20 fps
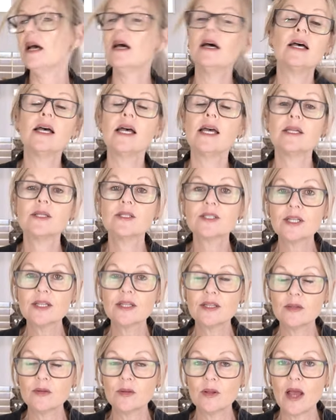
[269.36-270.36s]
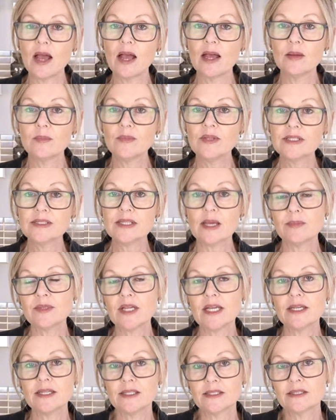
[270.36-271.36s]
and um, this
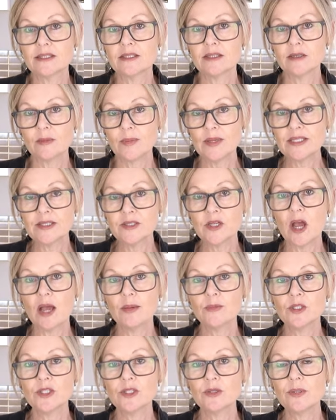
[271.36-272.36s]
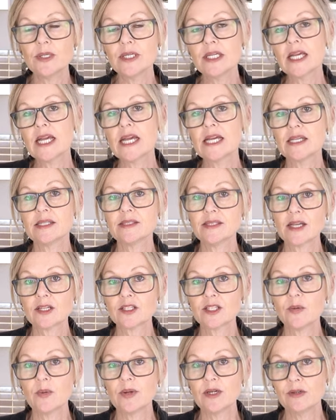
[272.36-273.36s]
update is the best time to do it is
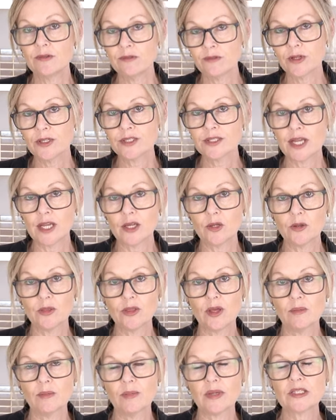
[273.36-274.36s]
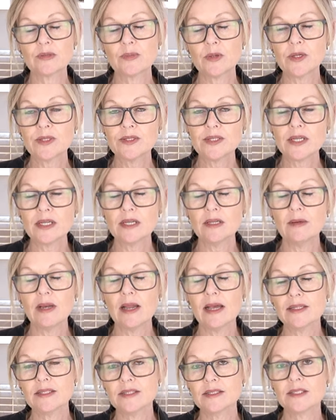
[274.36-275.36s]
actually when you first get your Thermomix, because it can
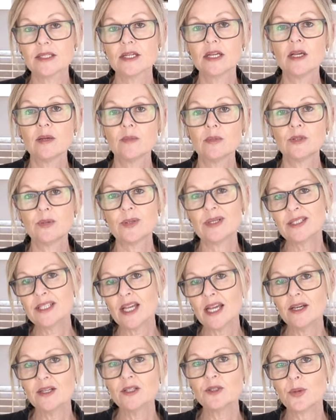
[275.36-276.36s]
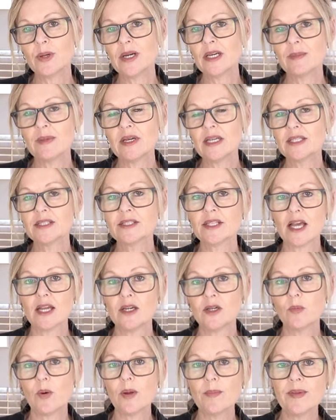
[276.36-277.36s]
last between ten and twenty minutes
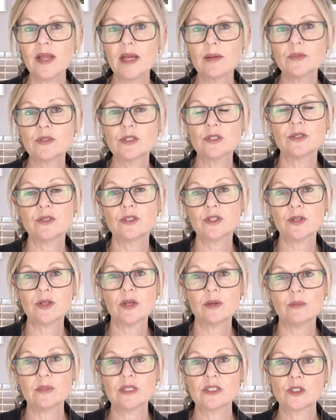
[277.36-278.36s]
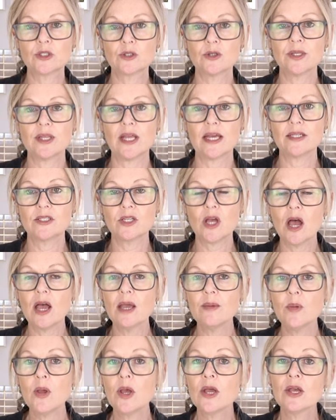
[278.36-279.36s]
and you won't be able to use your Thermomix during that
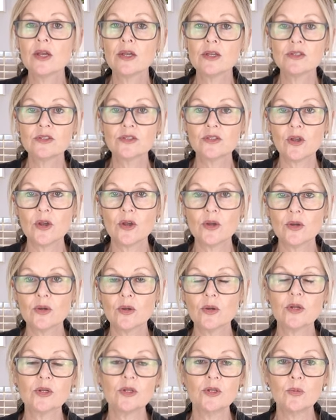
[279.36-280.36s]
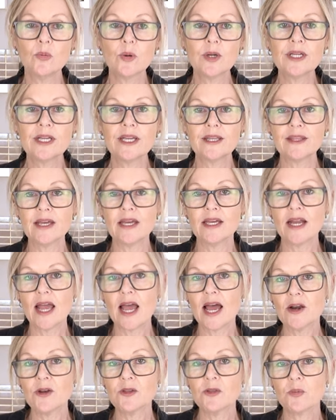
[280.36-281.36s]
time. So you want to get that
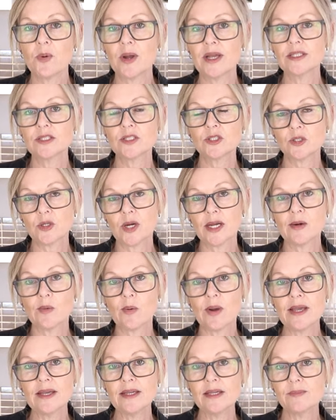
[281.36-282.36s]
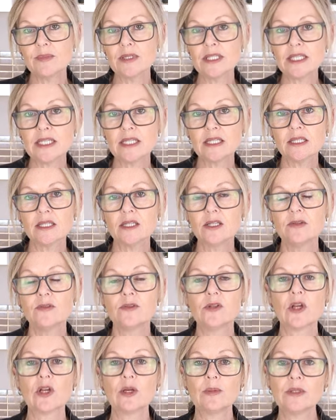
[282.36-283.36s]
out of the way straight away, particularly if
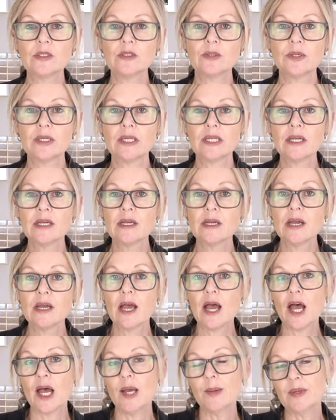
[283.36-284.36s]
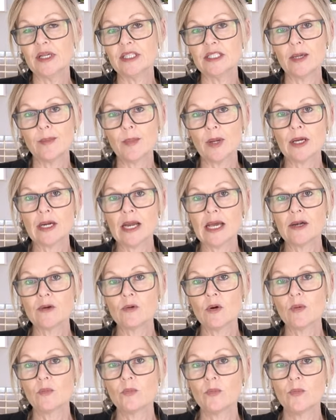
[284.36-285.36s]
you're going to be doing um, a demo
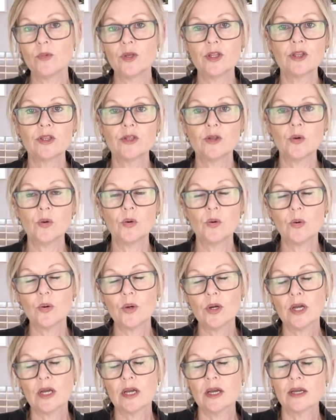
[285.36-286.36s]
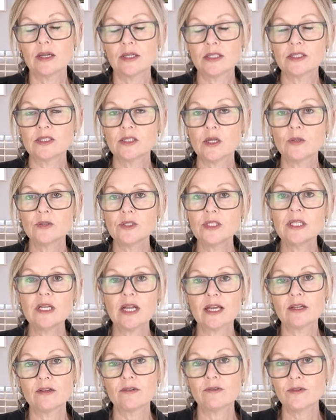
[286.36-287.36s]
later on with your consultant,
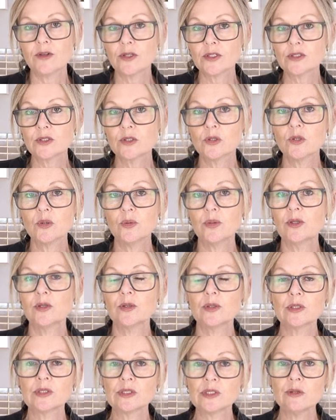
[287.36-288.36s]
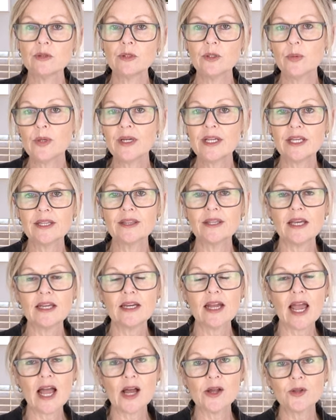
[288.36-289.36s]
like a first cook with your consultant. You want to get
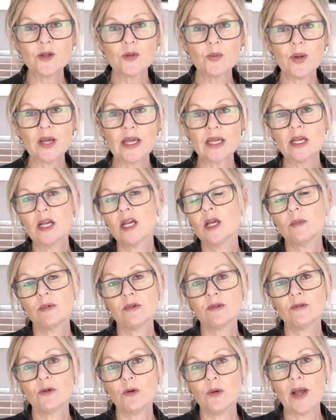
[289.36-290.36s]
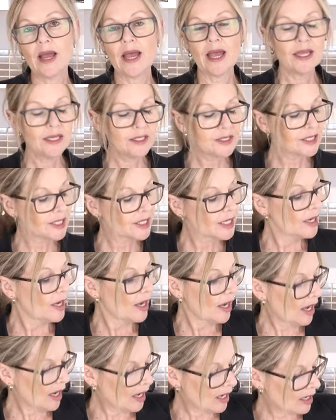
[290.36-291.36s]
that out of the way beforehand.
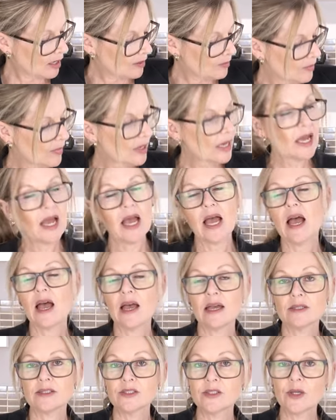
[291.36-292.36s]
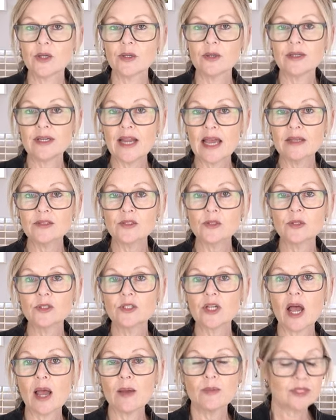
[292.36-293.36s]
Um, uh, so now's a good
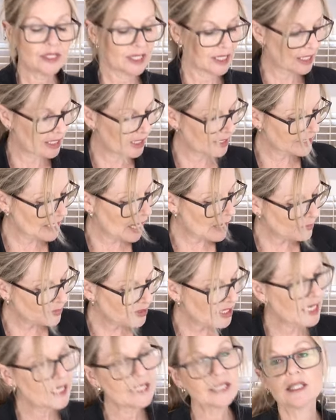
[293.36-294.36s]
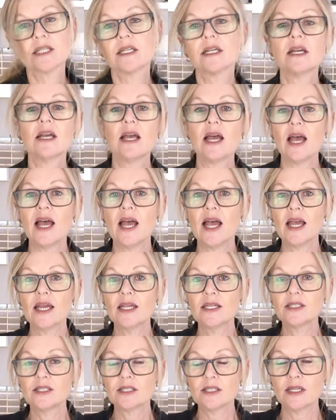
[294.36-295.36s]
time to hit update
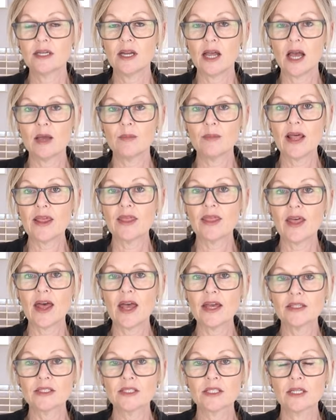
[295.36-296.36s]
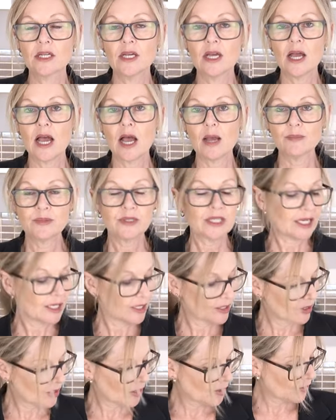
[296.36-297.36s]
and um, let that
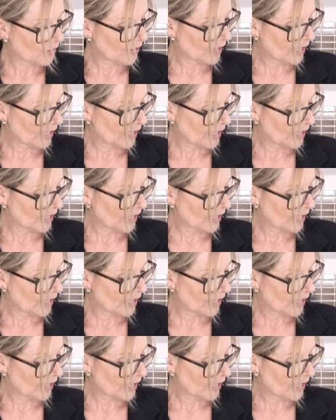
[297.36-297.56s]
update go